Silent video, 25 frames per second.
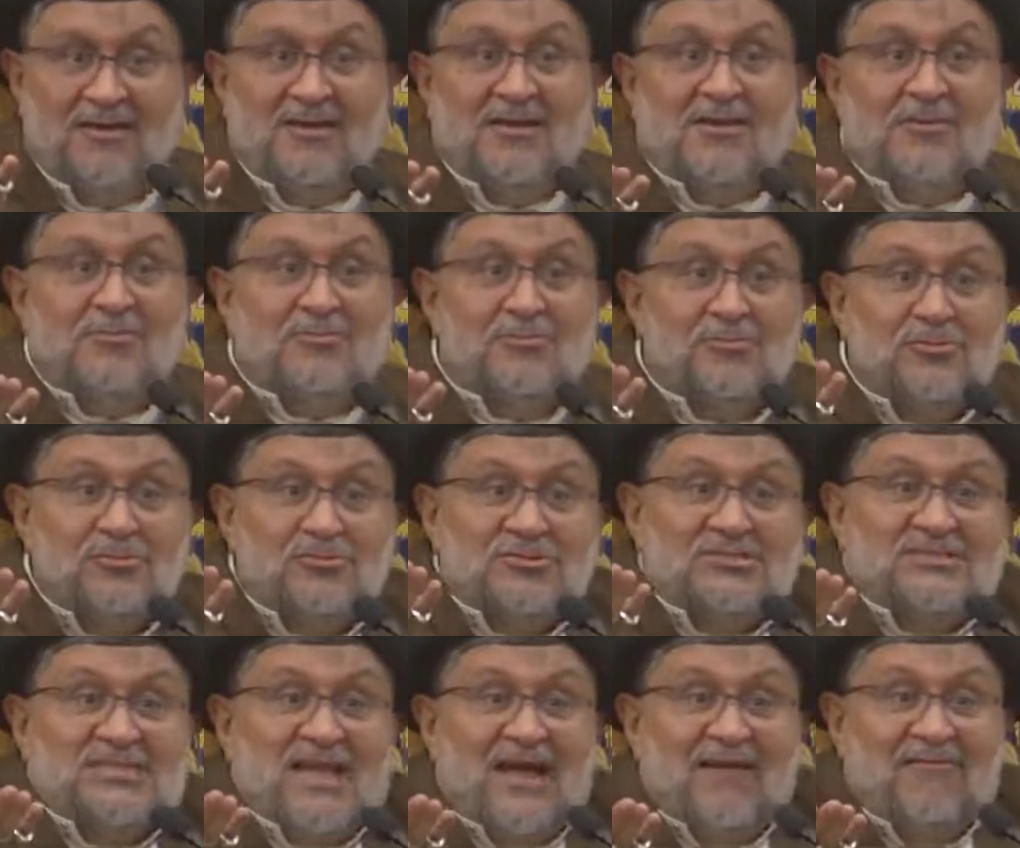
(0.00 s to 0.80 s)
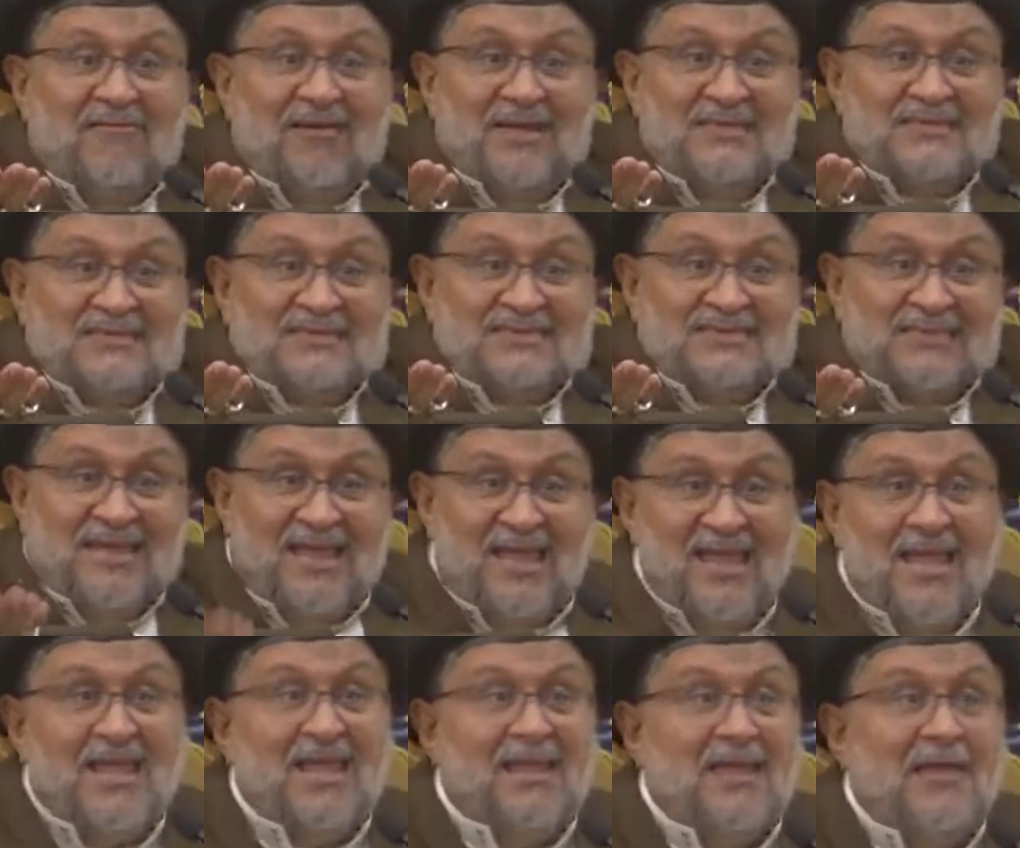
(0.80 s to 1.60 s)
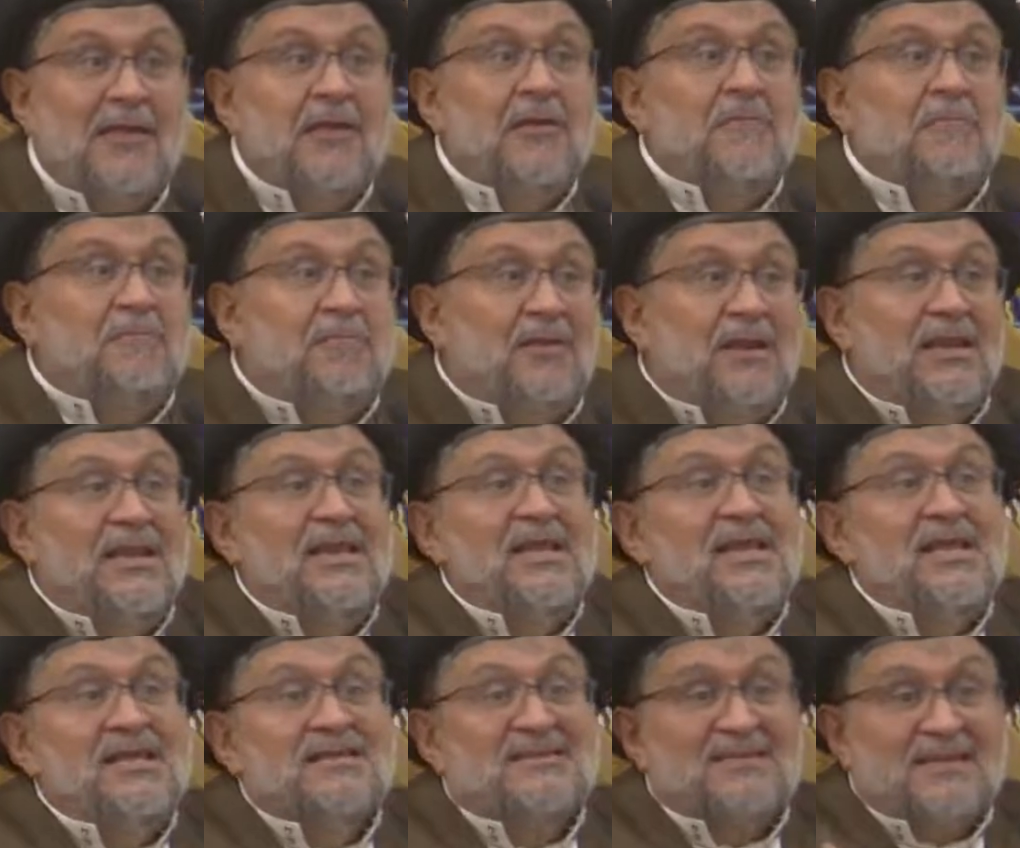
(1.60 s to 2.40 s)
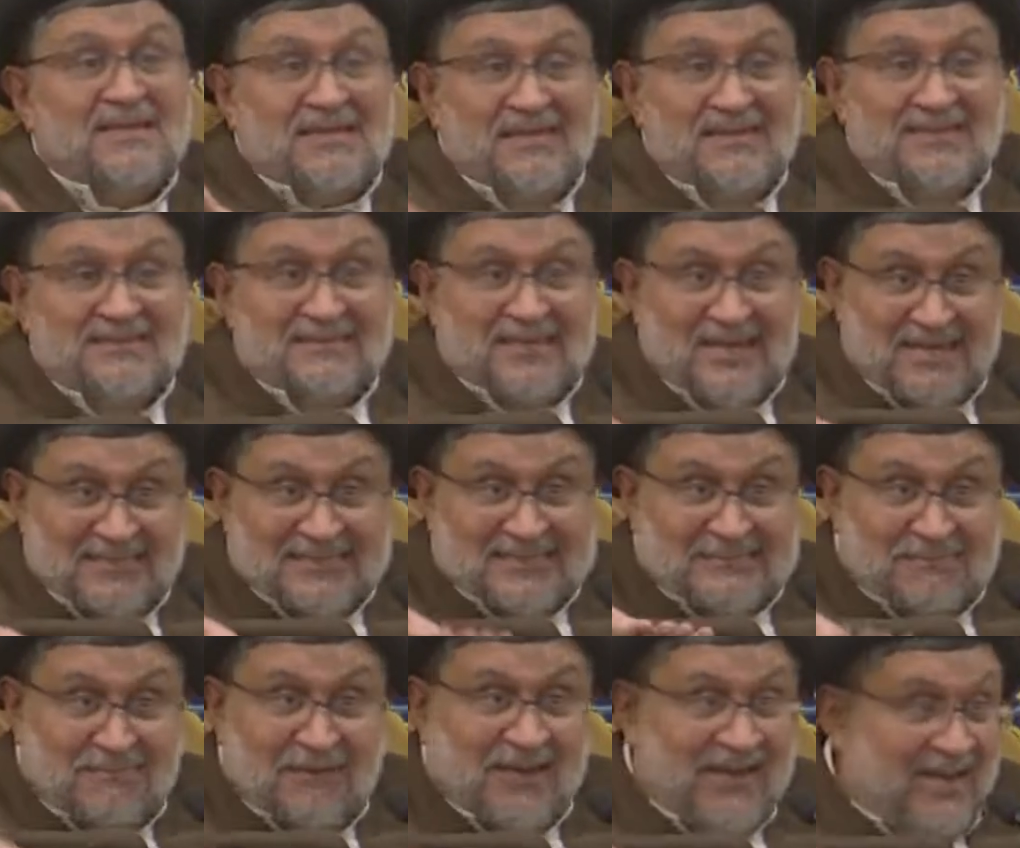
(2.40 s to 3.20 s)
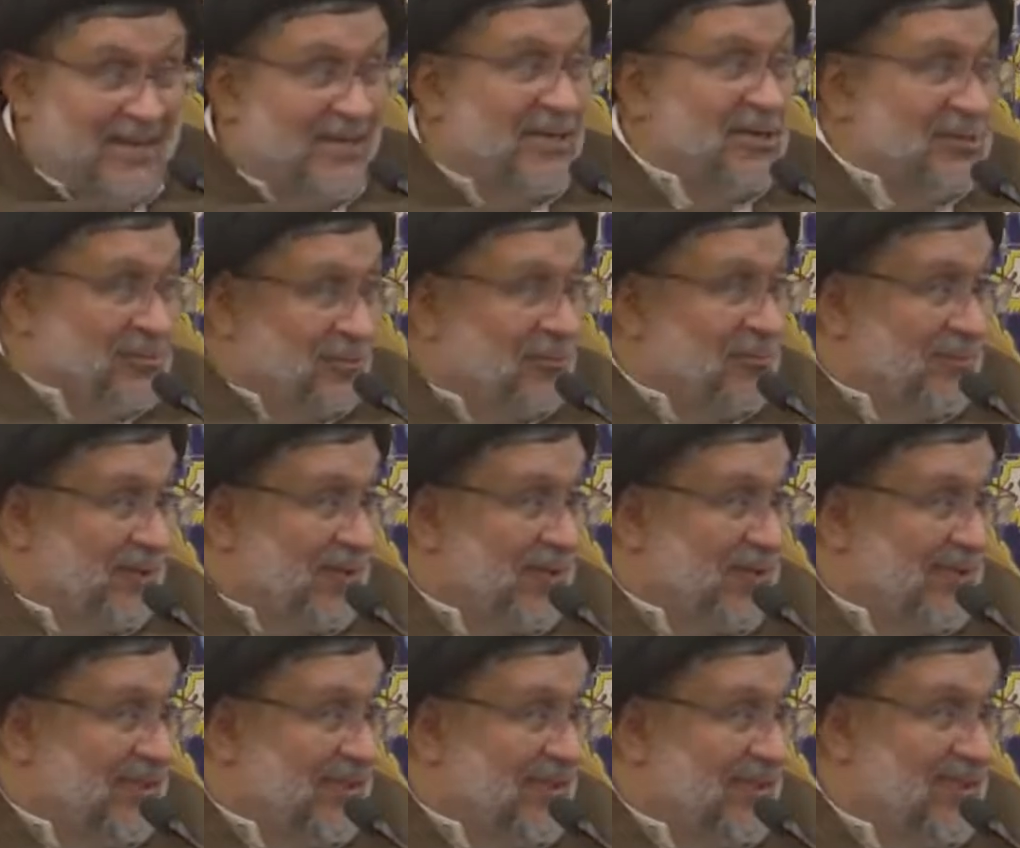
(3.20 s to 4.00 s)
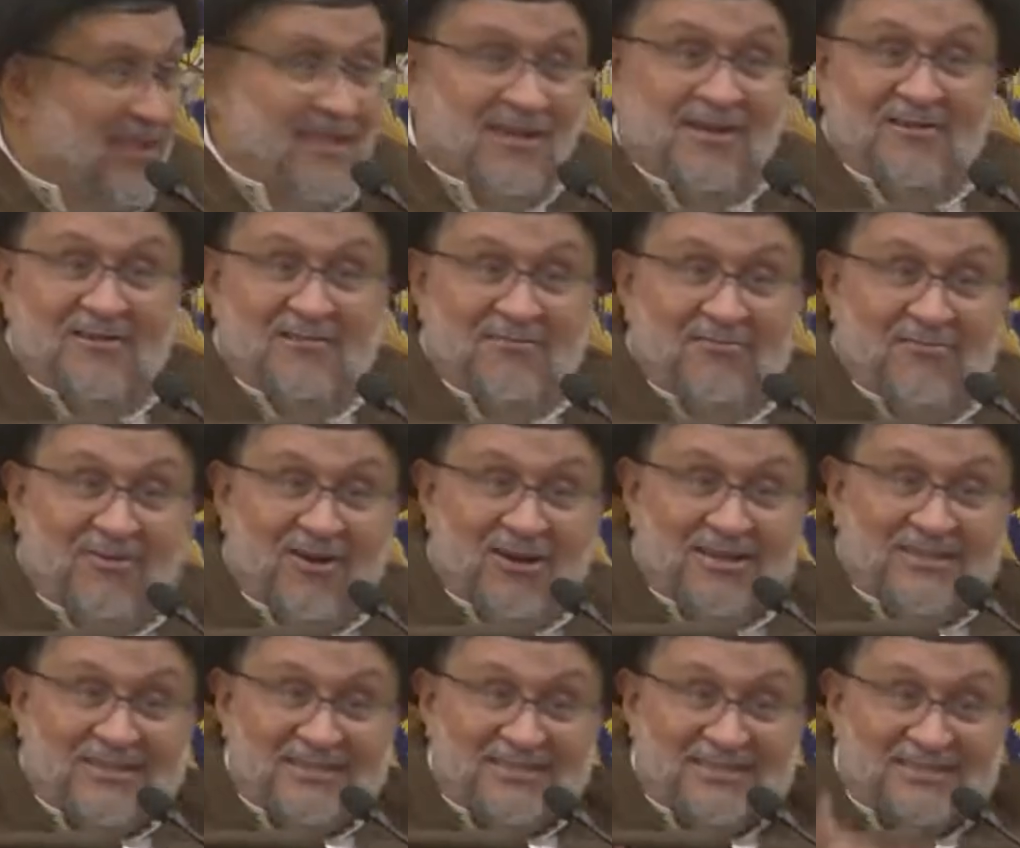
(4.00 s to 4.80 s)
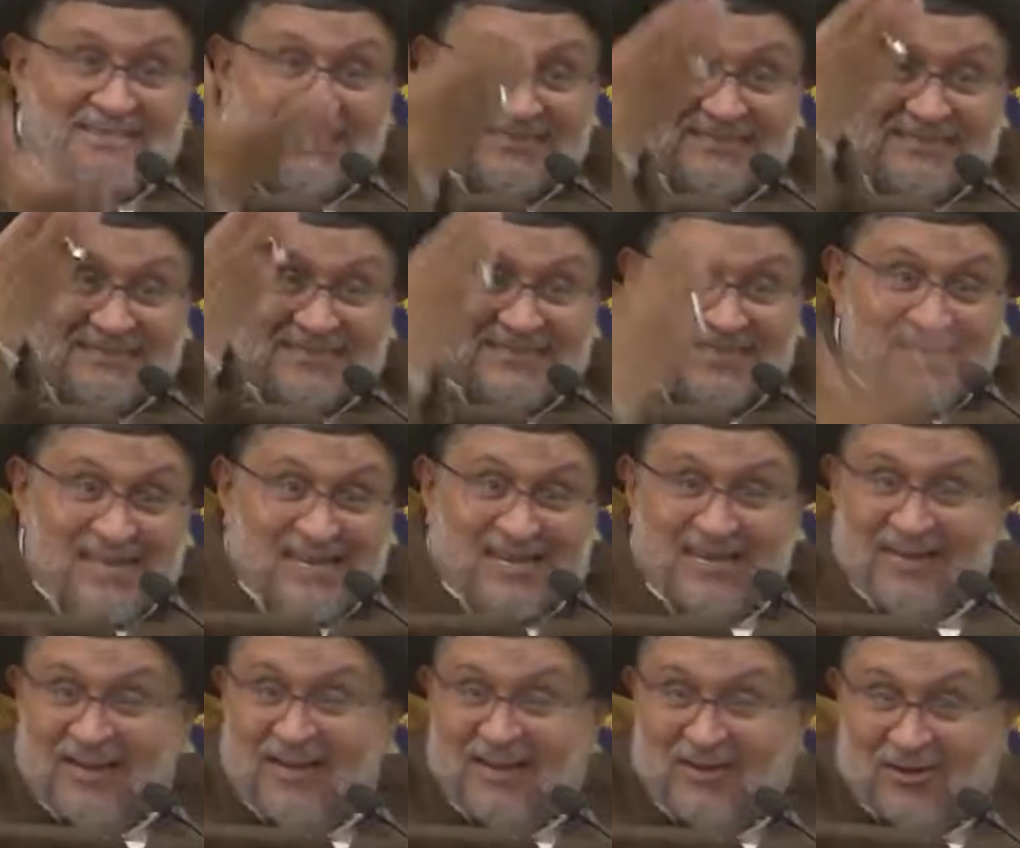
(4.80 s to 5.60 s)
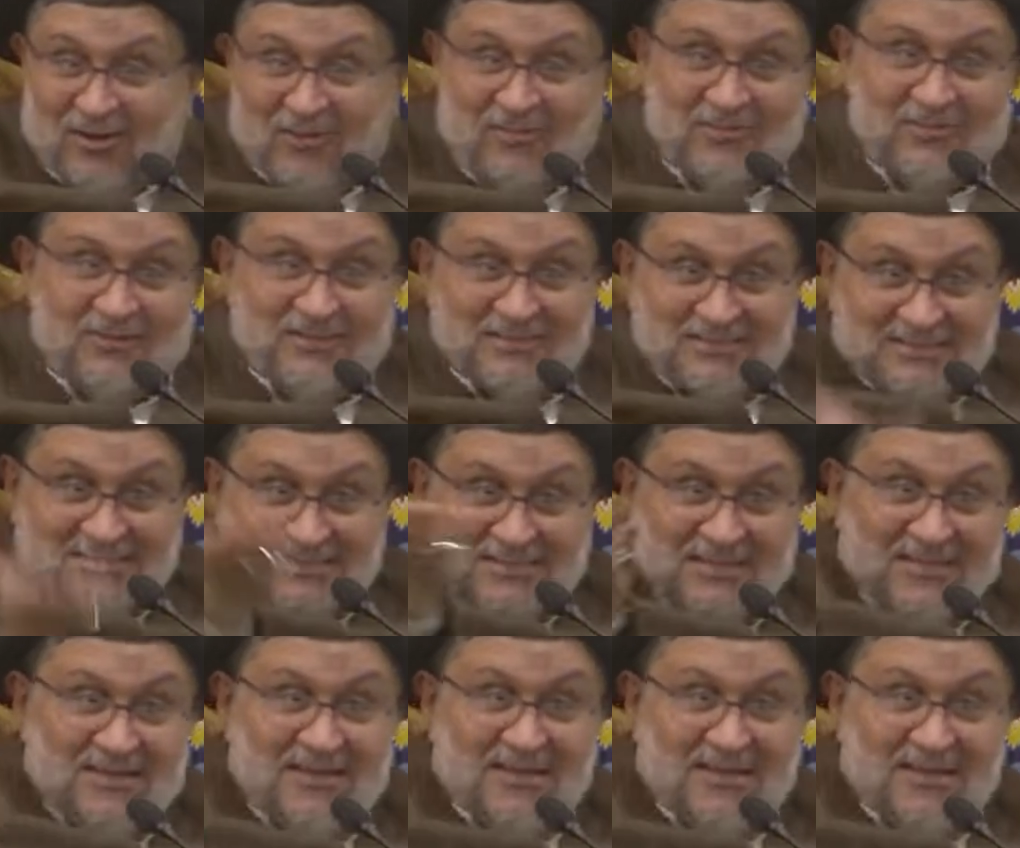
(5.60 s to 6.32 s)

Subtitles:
Musa was saying, please, Khidr, explain to me what is the secret of this